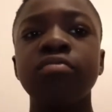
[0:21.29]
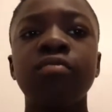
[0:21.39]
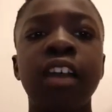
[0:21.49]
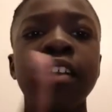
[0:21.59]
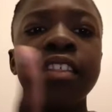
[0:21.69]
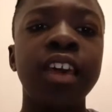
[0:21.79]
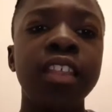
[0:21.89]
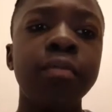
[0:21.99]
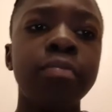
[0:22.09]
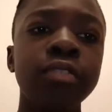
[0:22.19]
Right
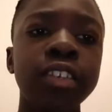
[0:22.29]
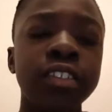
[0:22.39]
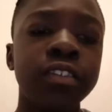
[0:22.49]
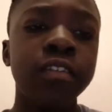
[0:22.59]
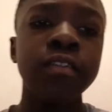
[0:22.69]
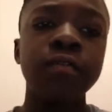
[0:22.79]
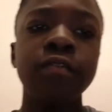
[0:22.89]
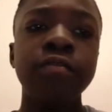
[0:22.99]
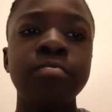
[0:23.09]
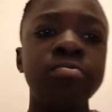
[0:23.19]
there, the point.
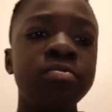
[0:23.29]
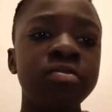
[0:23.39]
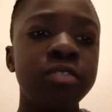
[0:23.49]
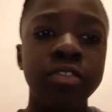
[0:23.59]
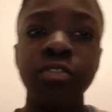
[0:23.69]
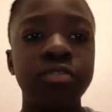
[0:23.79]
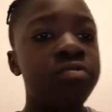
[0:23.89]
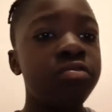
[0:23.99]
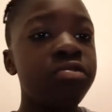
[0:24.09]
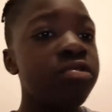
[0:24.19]
Football because
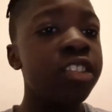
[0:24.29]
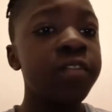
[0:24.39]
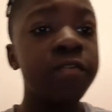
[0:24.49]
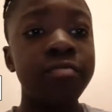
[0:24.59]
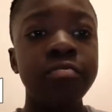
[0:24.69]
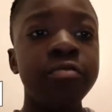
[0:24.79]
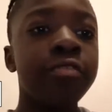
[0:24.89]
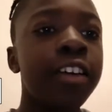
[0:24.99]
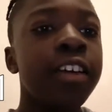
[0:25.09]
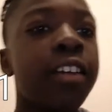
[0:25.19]
Donny
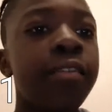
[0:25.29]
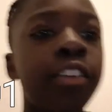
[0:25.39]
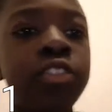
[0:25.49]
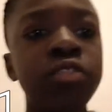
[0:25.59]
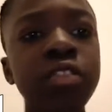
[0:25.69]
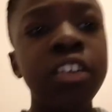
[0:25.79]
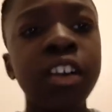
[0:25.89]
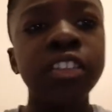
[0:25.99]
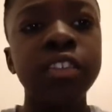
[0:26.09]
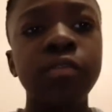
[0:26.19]
football got
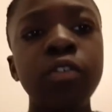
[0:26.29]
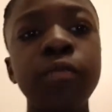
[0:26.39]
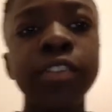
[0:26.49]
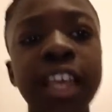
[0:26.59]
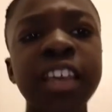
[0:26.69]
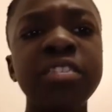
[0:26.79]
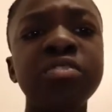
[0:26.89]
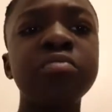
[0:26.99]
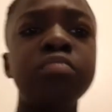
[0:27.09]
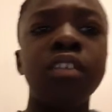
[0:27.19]
Doncaster over, they're
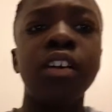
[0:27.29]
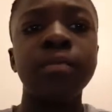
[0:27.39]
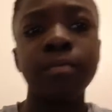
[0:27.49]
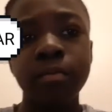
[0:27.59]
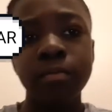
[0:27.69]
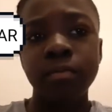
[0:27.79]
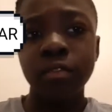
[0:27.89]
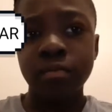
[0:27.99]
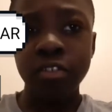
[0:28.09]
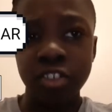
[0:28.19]
good, but
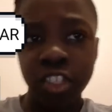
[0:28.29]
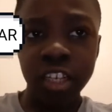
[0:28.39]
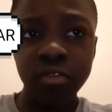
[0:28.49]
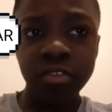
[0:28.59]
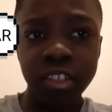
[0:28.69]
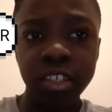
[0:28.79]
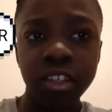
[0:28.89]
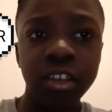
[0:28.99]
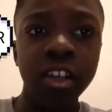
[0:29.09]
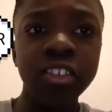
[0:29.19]
we got
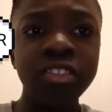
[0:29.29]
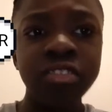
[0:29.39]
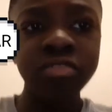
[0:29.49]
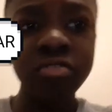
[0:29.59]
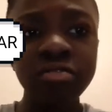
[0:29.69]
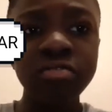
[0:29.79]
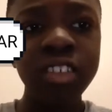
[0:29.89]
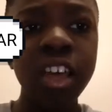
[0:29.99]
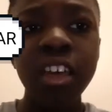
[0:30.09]
Chelsea, Arsenal.